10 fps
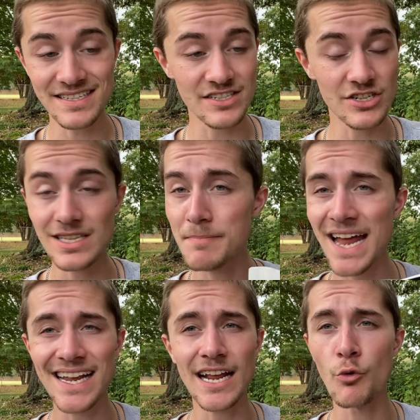This is just the
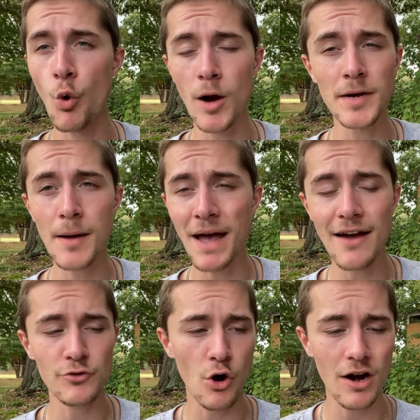pen getting warmed up
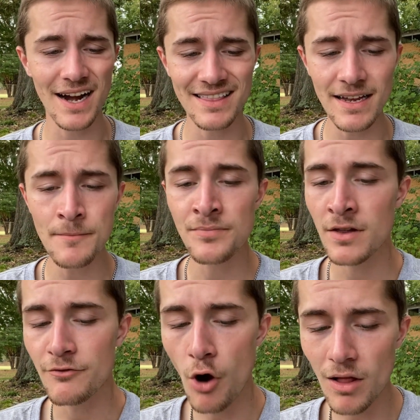after all kind of thing.
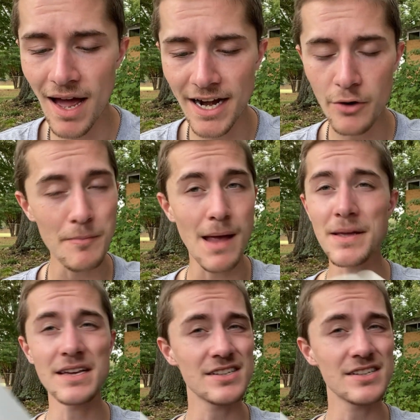For all I know, maybe